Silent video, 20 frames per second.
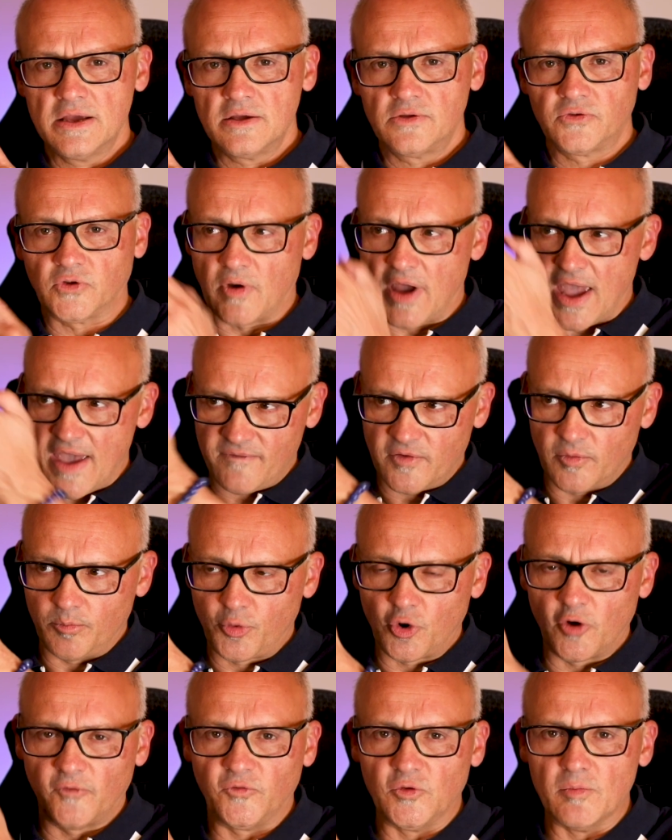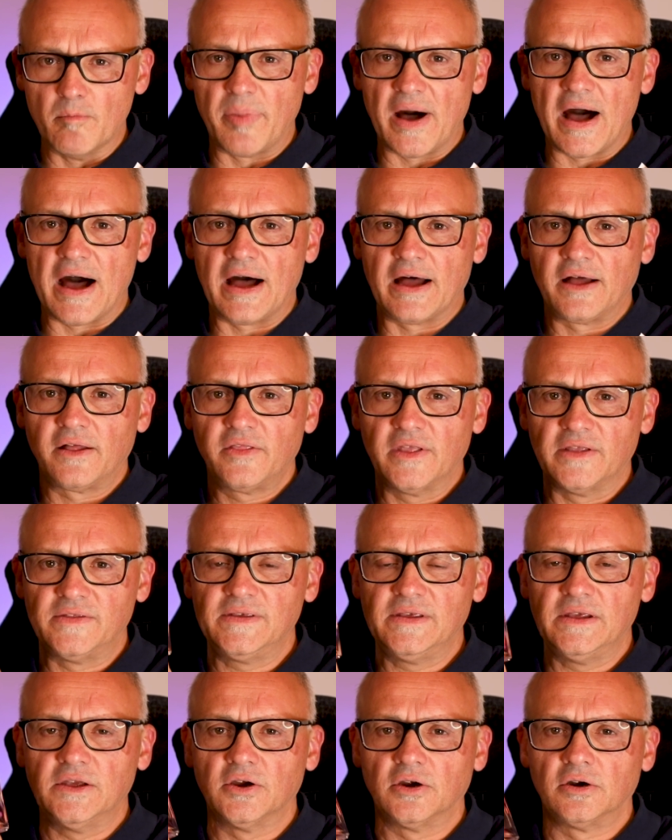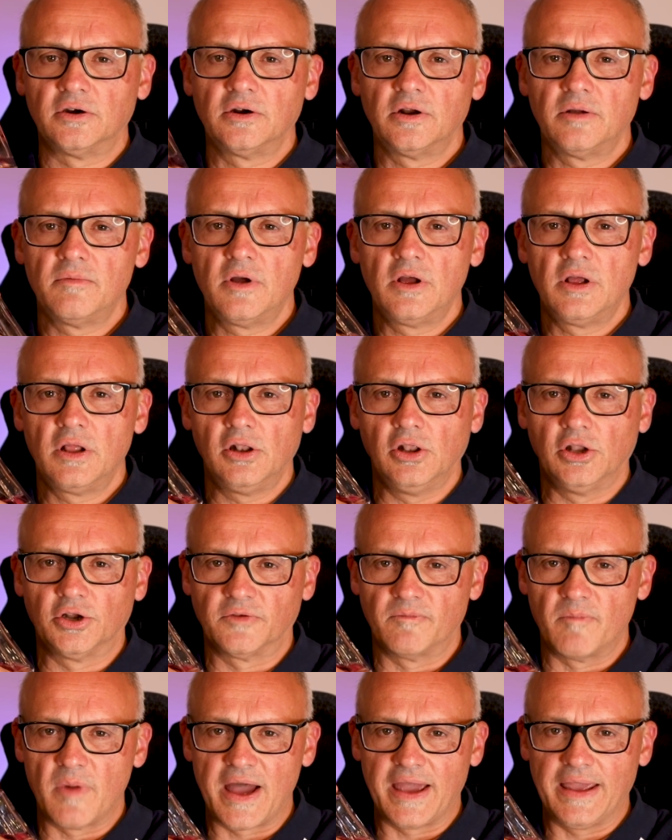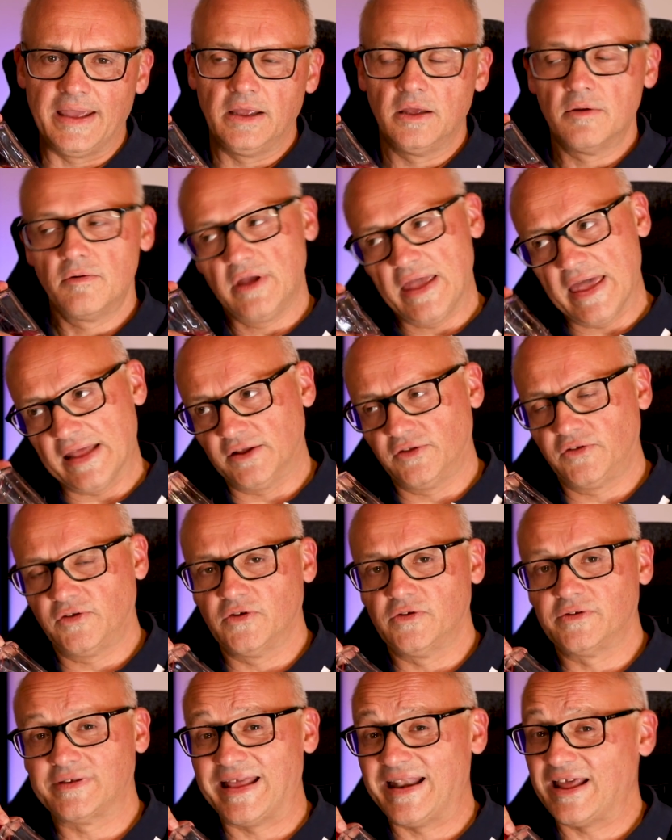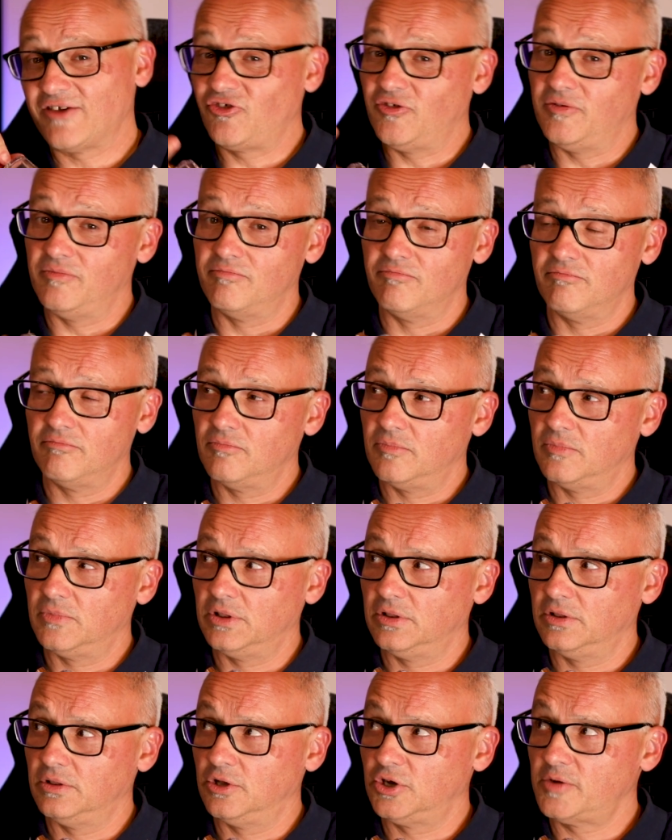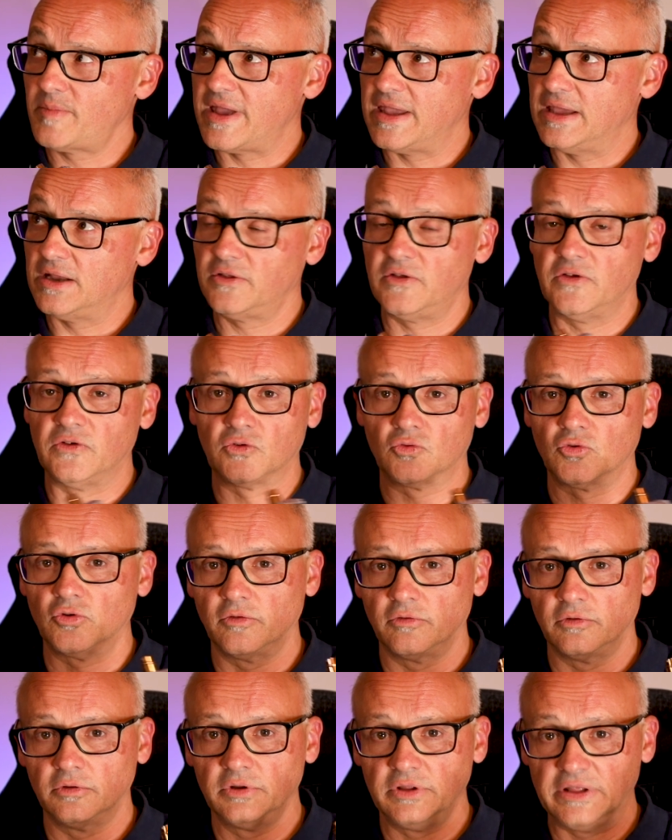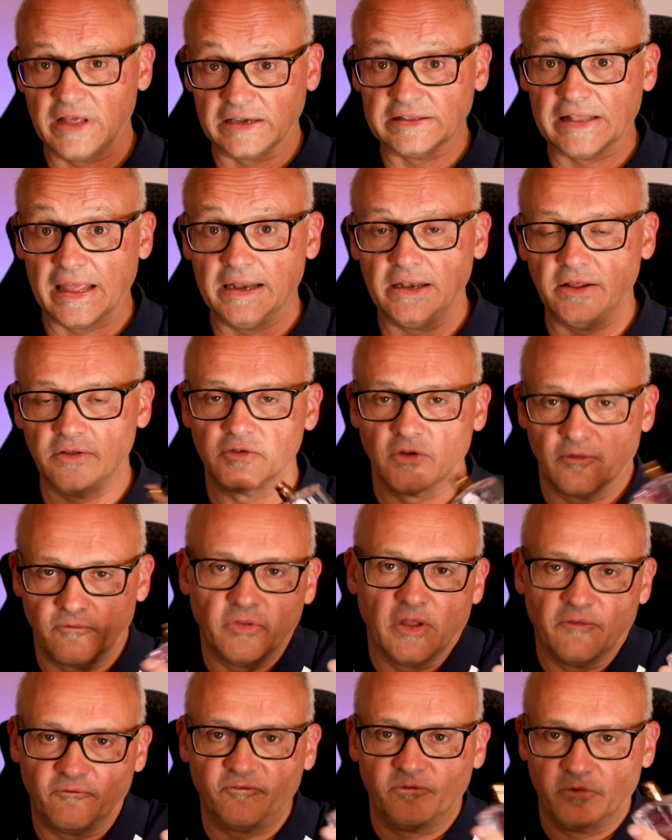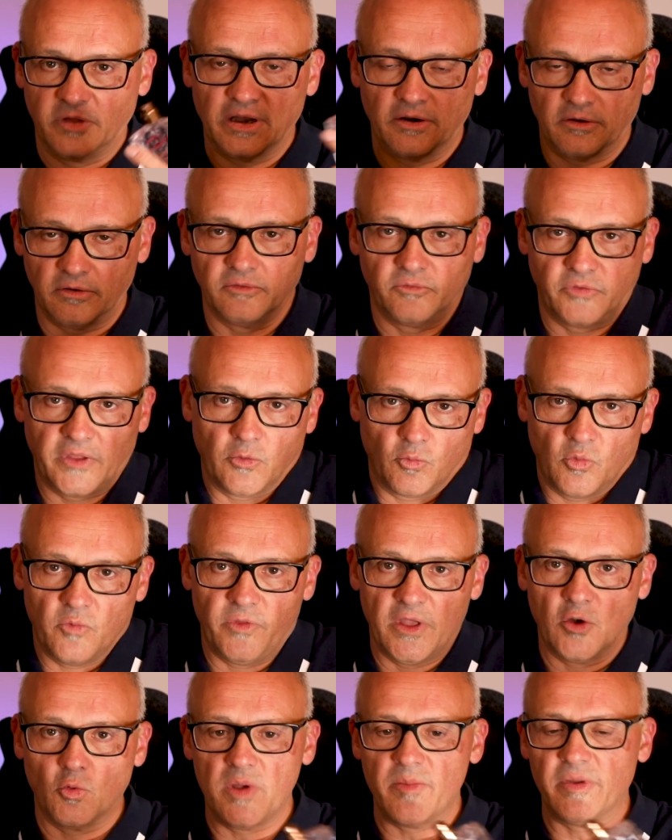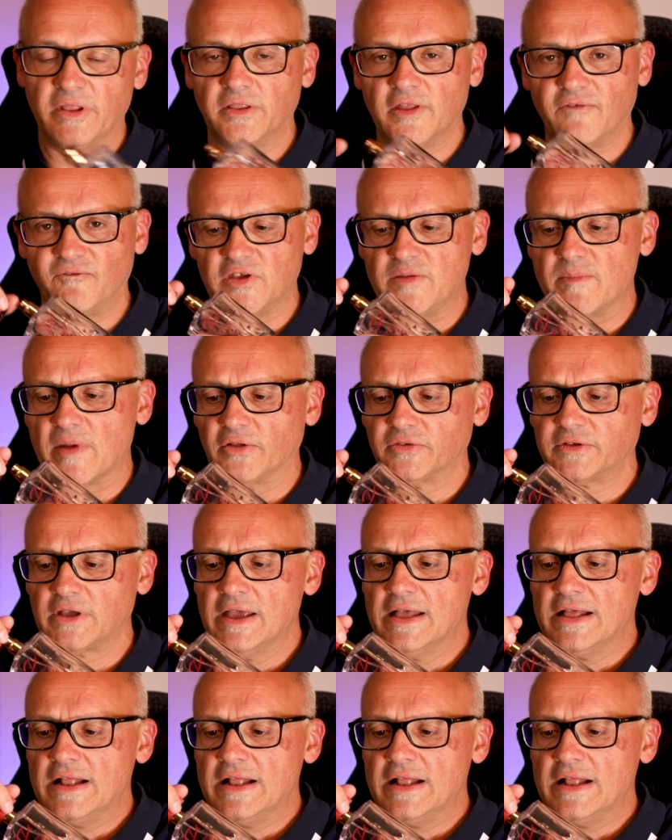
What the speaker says: So I have a perfume bar that's here. A lot of my editors, and actually a lot of my editors are all young ladies. They're women, they're females.